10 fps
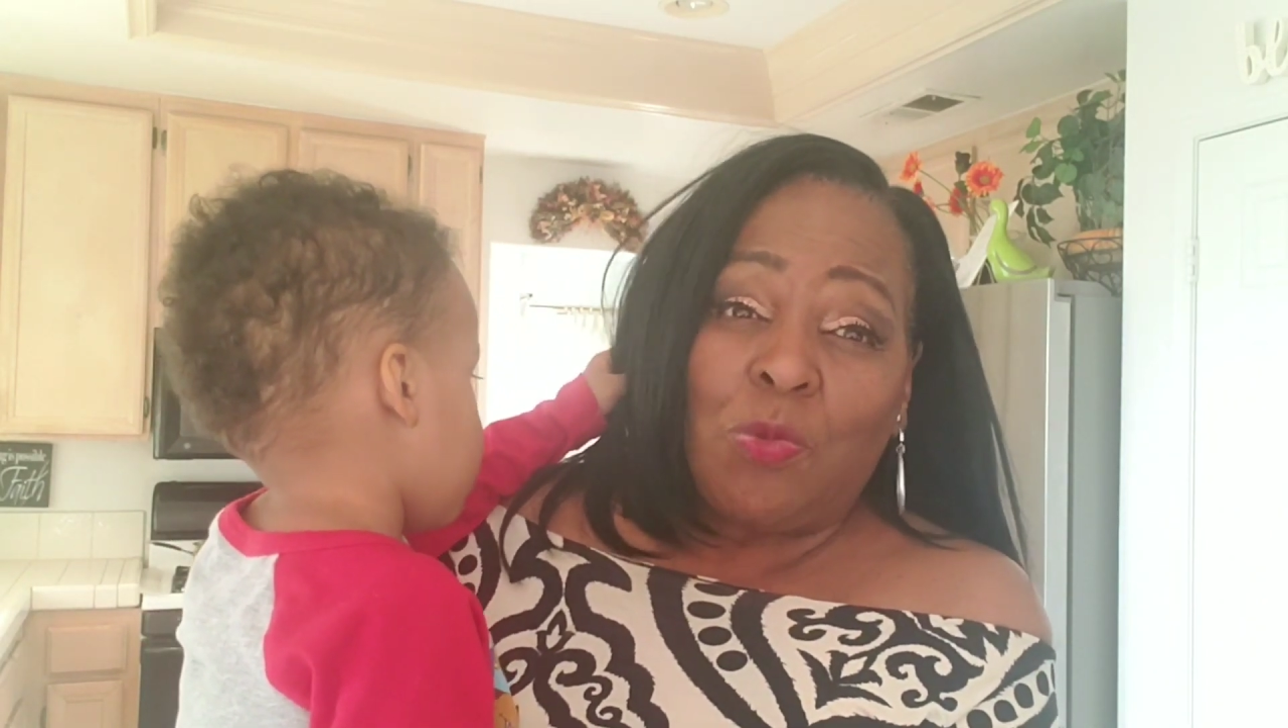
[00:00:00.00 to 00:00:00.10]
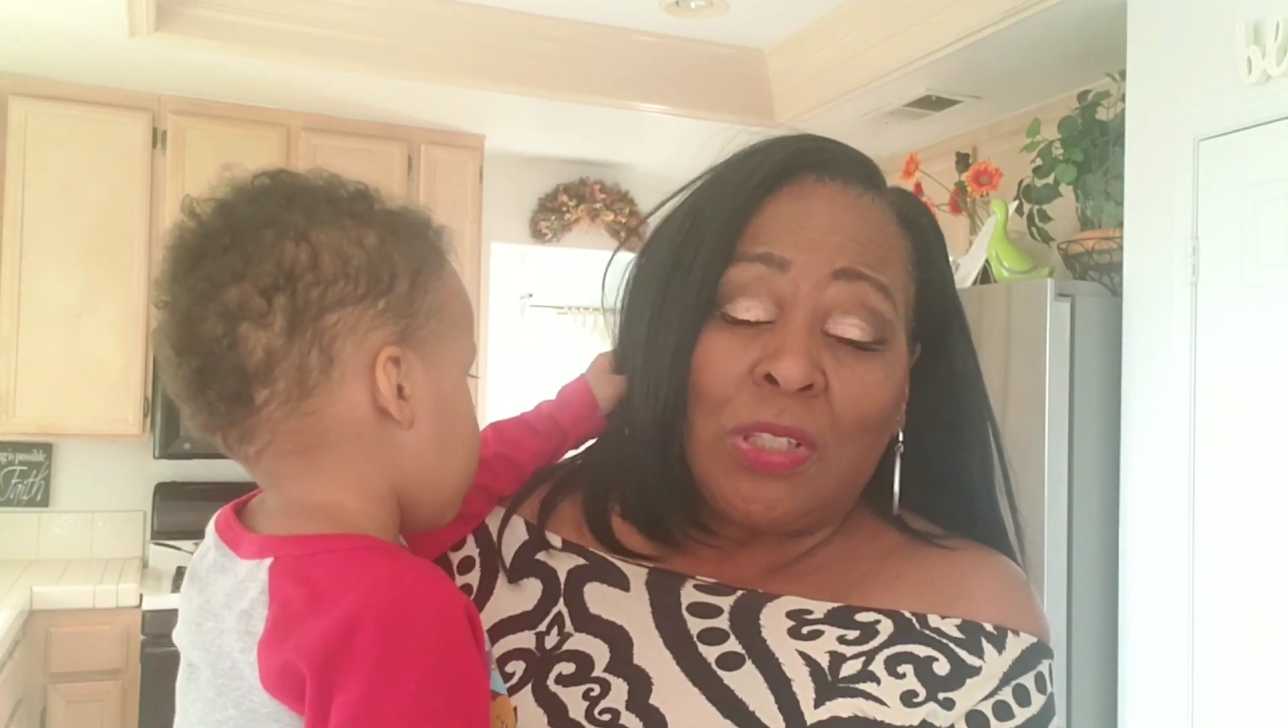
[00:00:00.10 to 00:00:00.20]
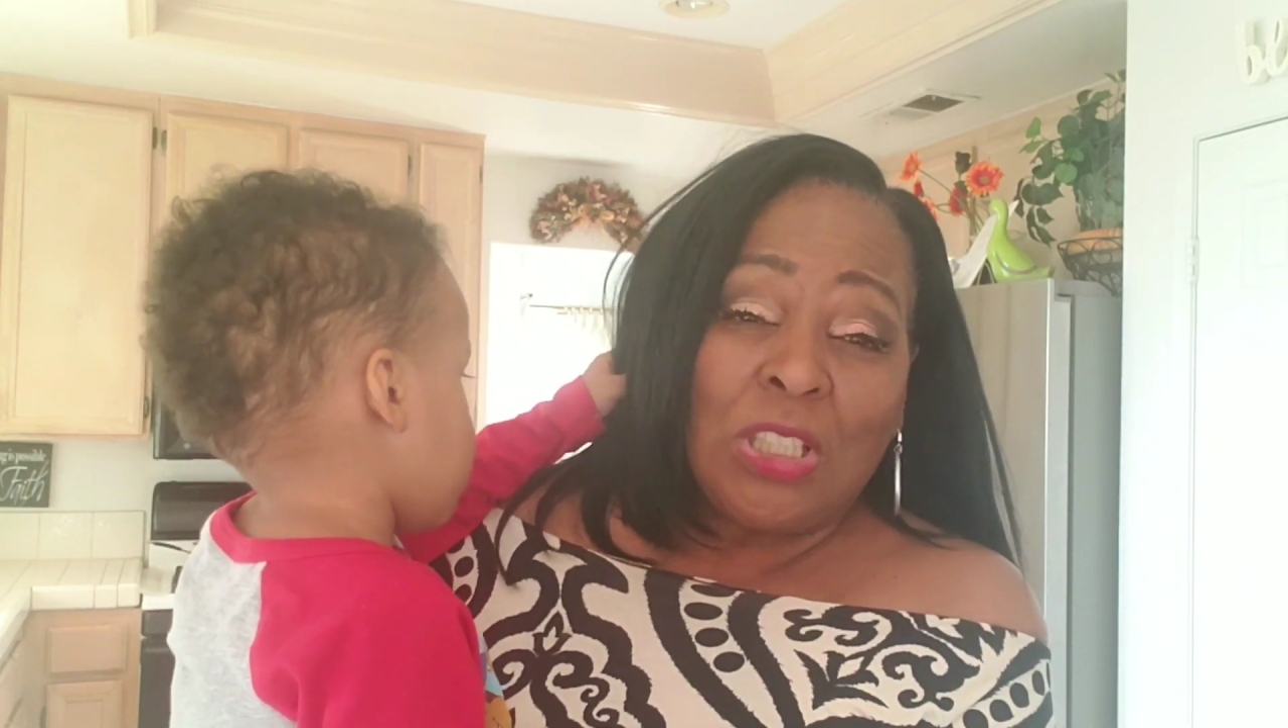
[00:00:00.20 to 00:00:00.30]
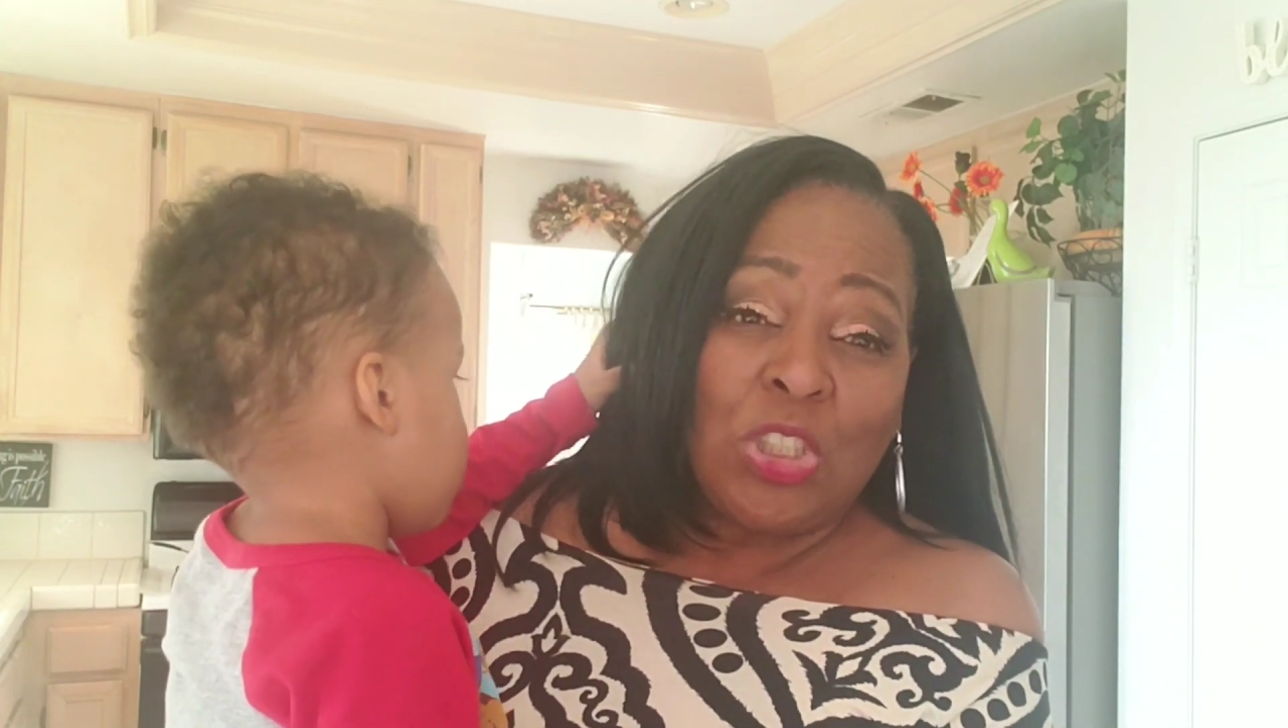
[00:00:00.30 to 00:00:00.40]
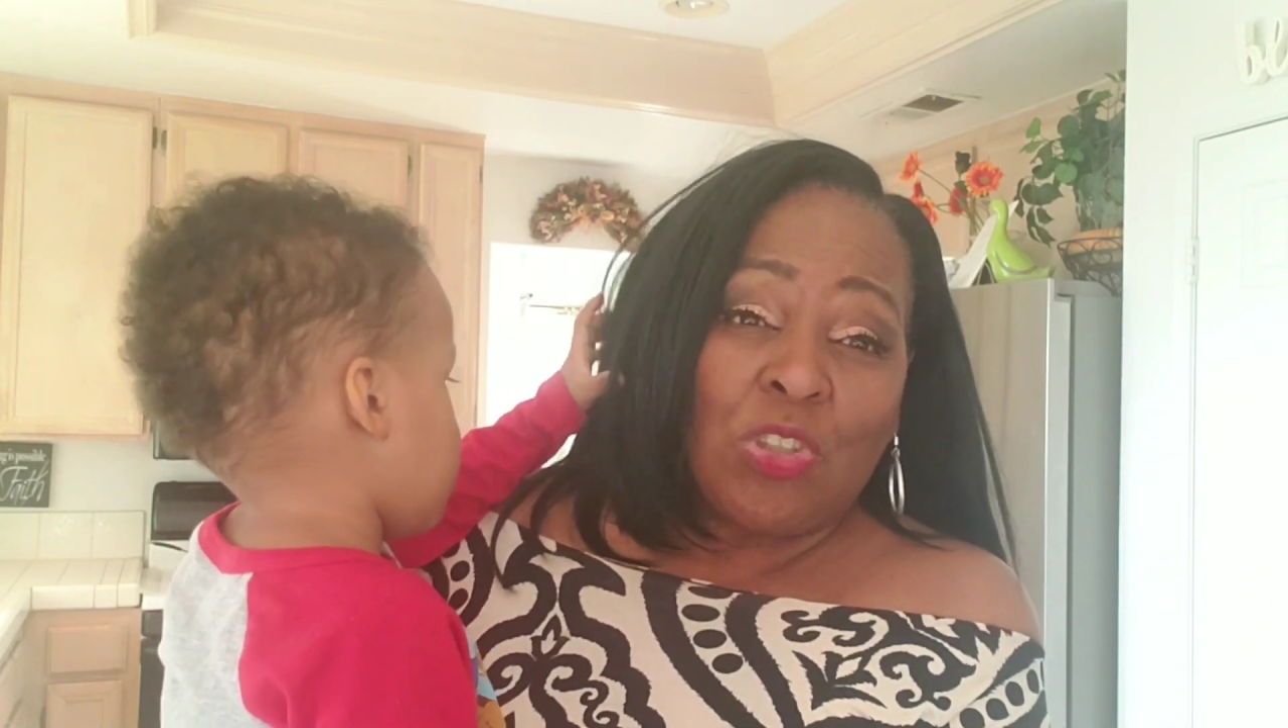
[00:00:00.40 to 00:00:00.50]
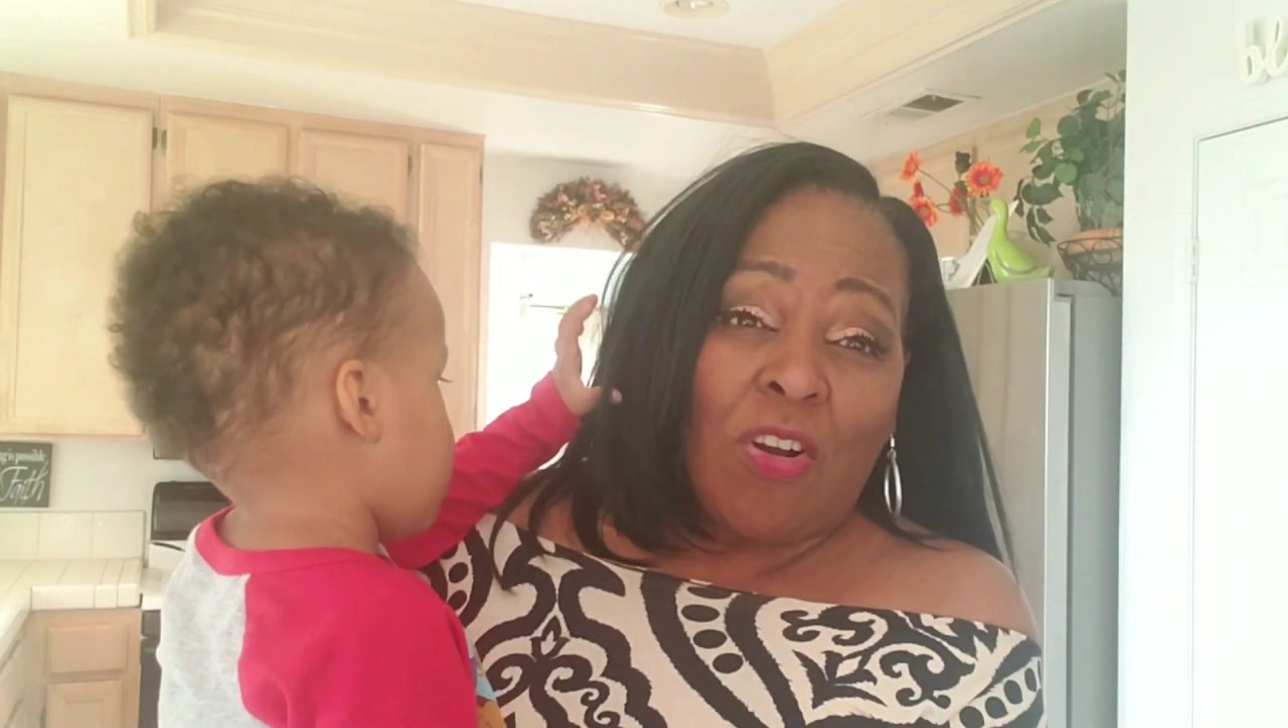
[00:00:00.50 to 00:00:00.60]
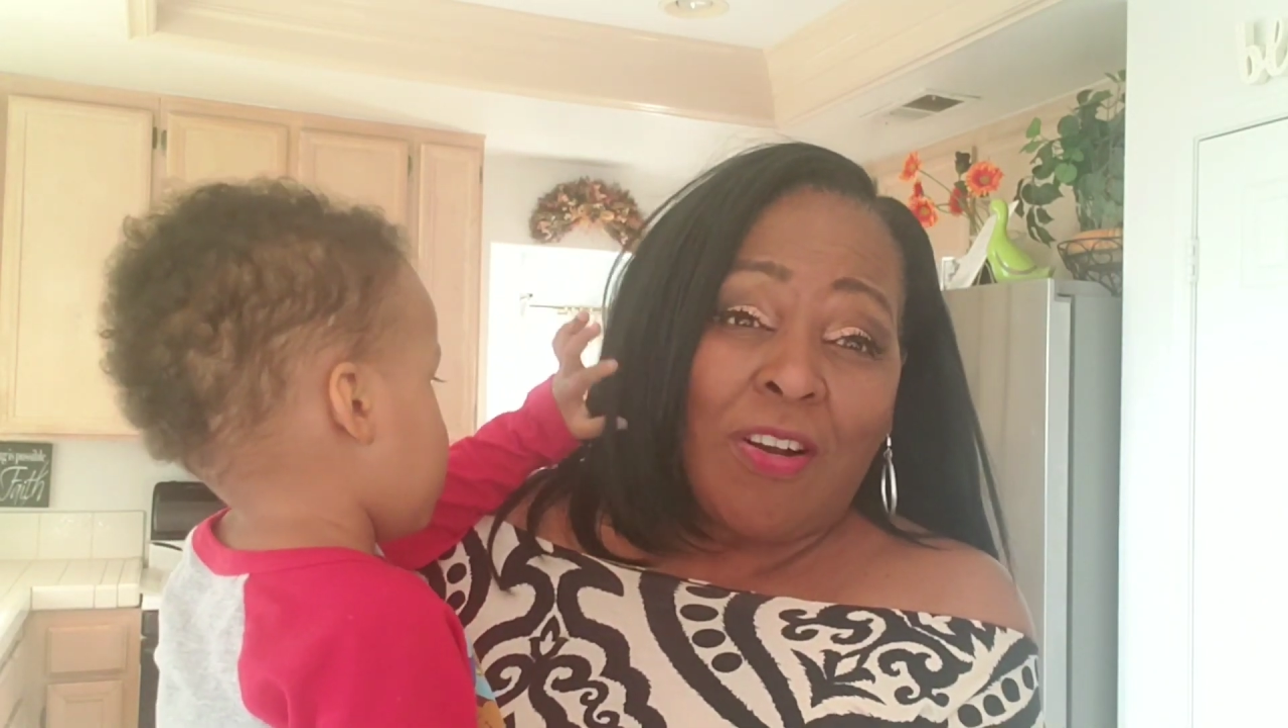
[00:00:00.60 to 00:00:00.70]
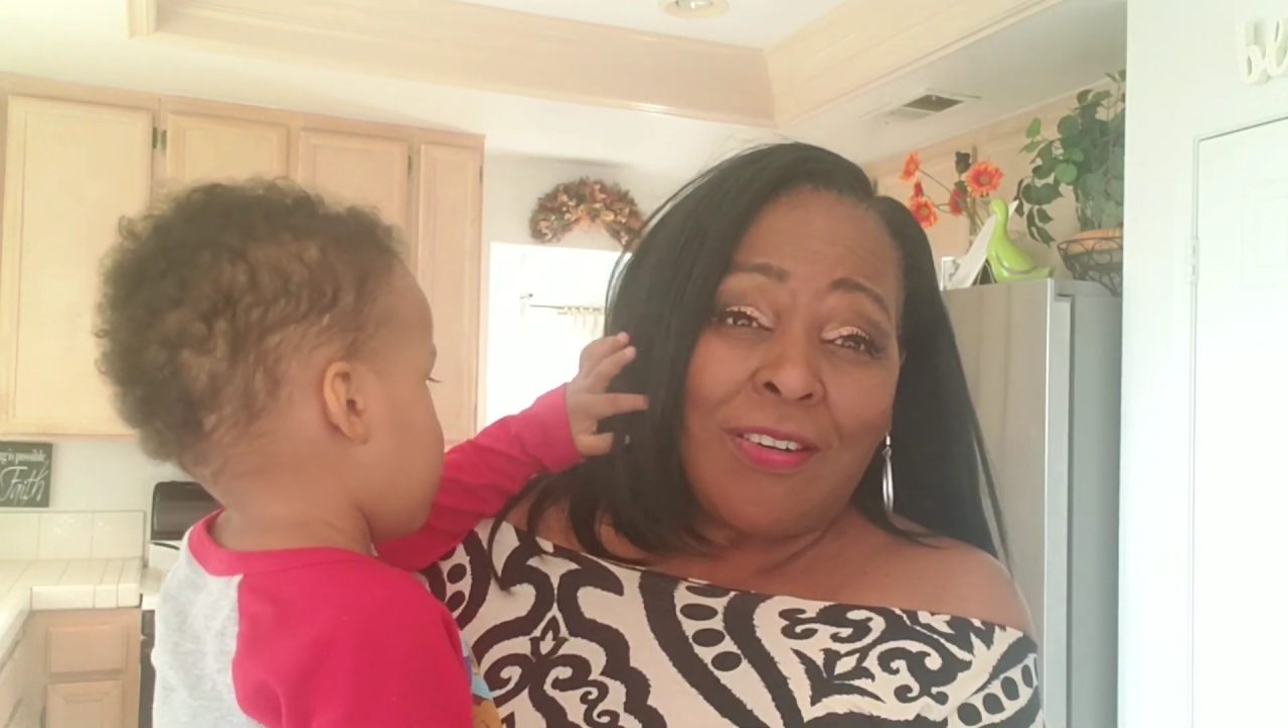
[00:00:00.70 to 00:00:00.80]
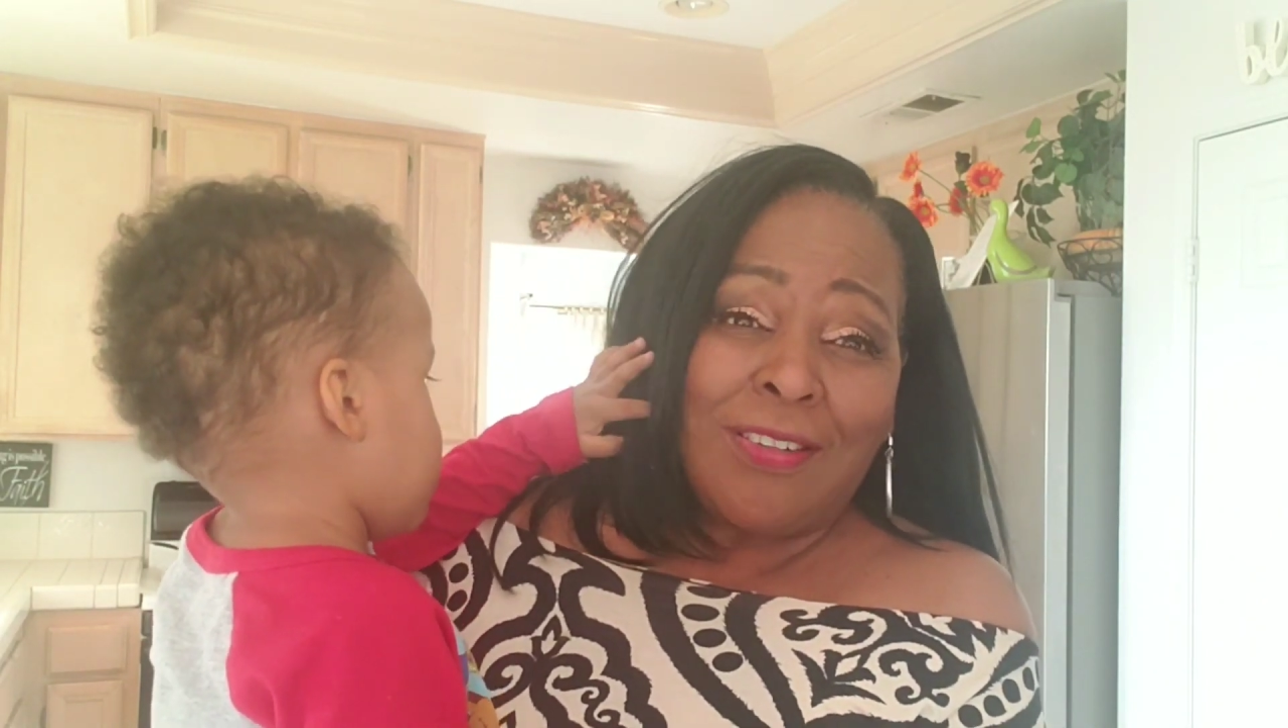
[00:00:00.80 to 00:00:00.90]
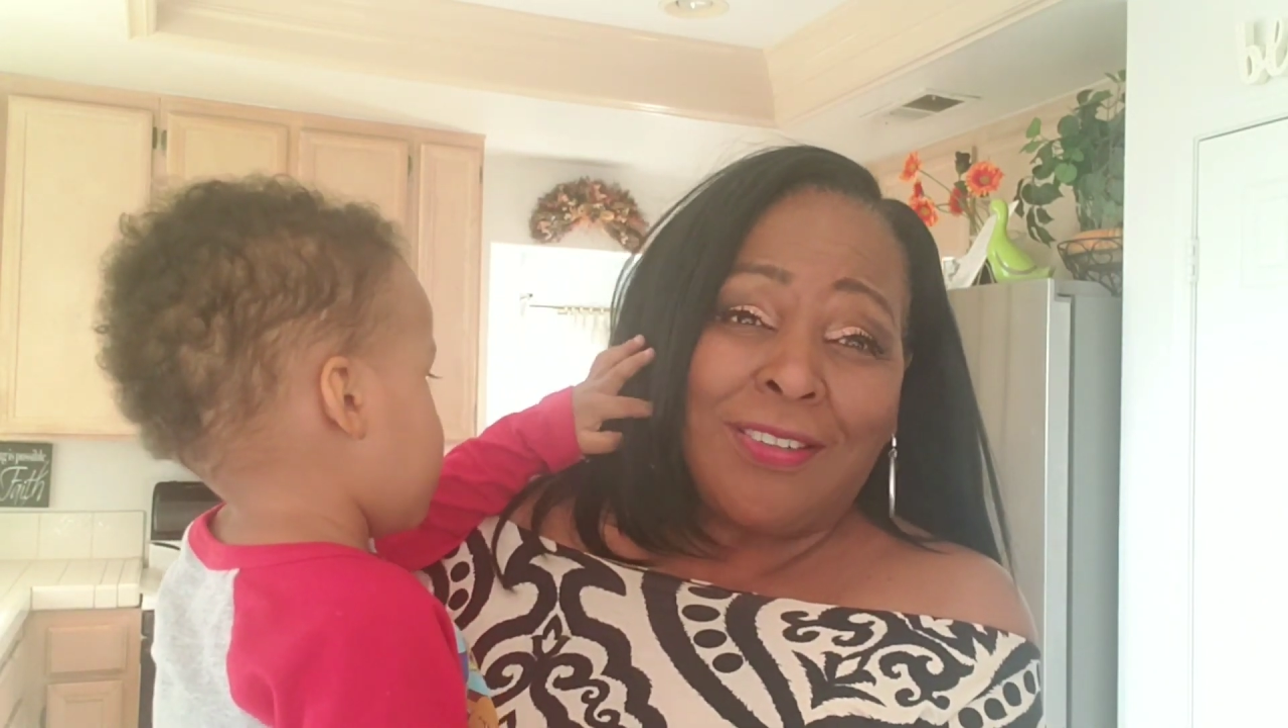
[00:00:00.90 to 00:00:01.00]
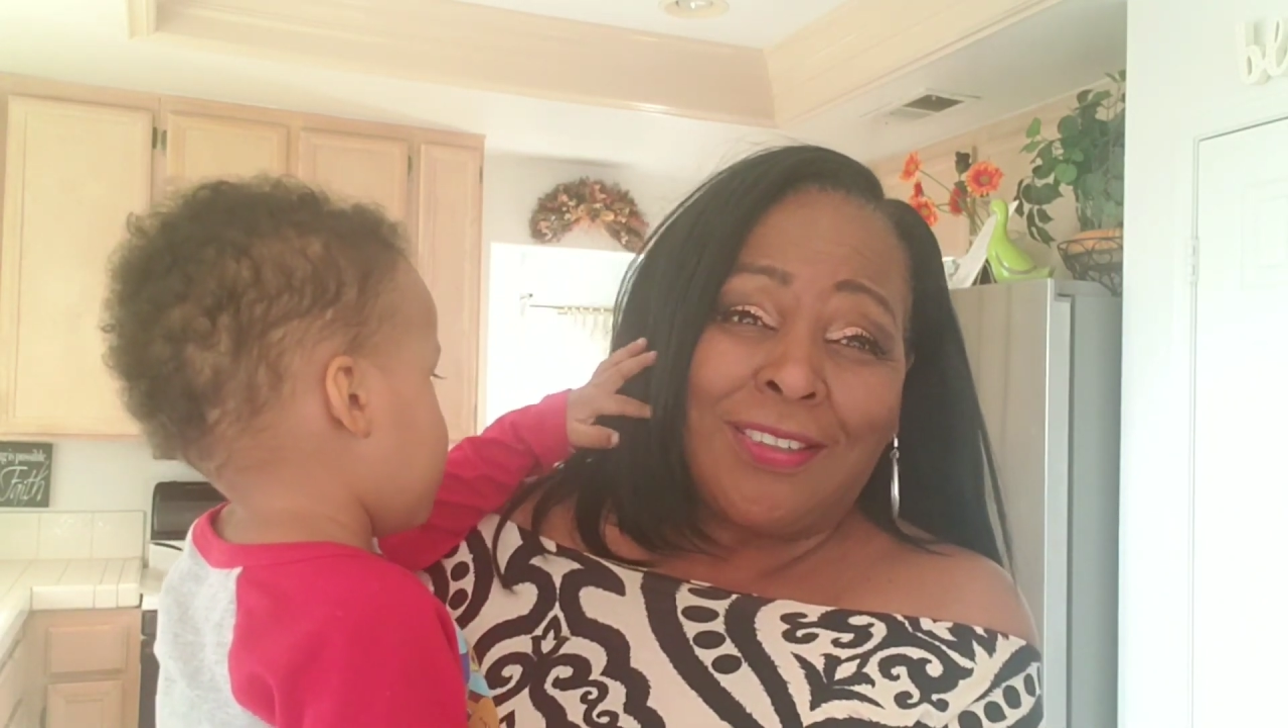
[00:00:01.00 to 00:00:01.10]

want to start,